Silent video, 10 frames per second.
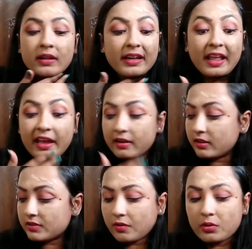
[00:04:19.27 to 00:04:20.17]

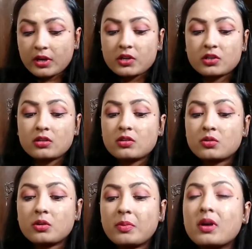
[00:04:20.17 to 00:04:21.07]
layer this foundation,
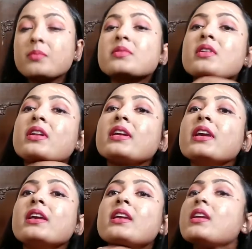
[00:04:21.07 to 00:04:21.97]
so it becomes really
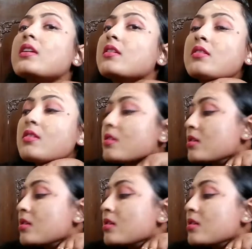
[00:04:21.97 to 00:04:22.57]
cakey.